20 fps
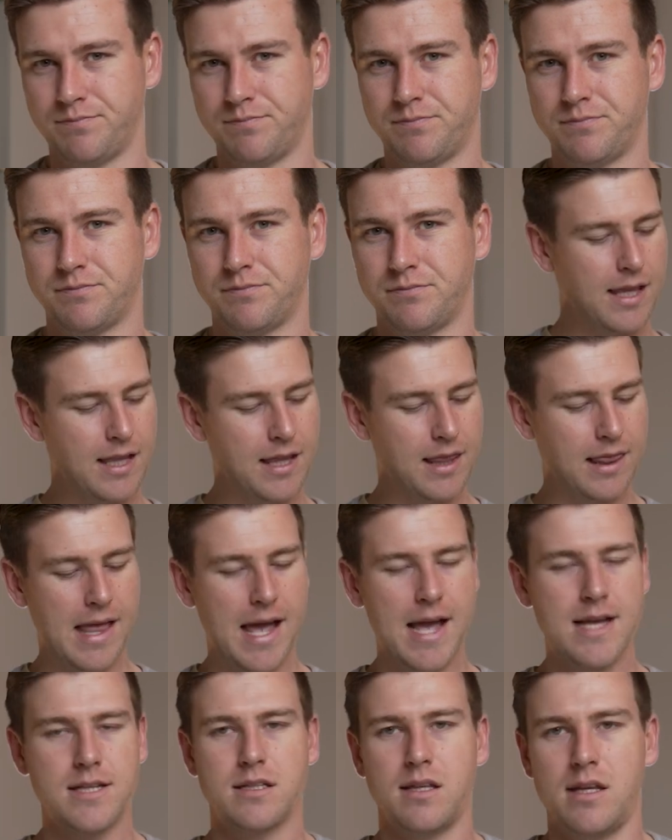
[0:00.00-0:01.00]
And then
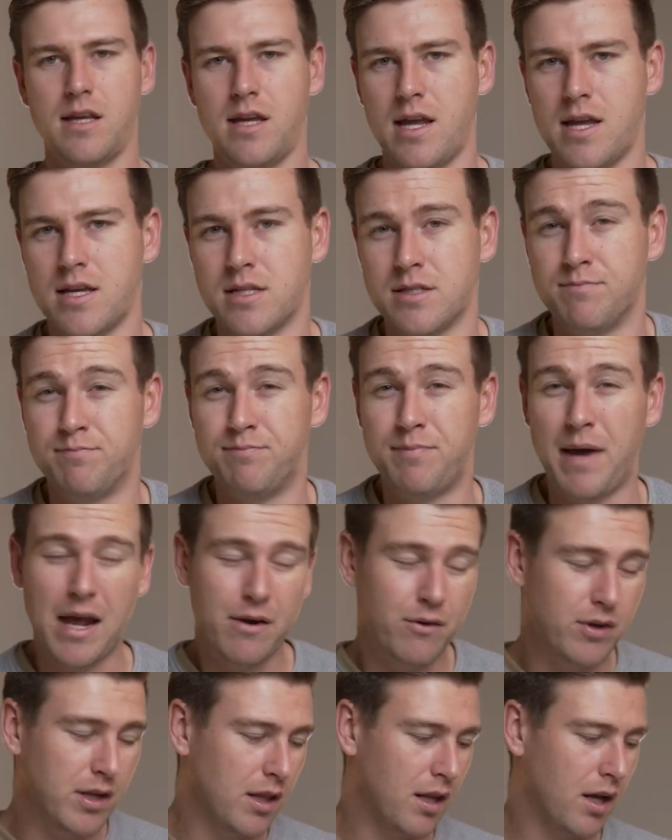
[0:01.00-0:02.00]
lastly is
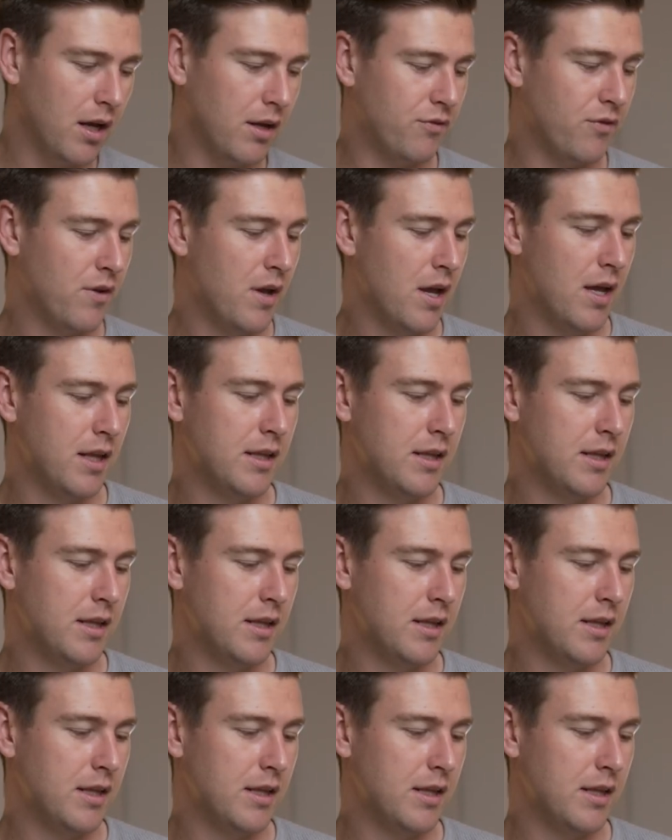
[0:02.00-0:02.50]
battery life.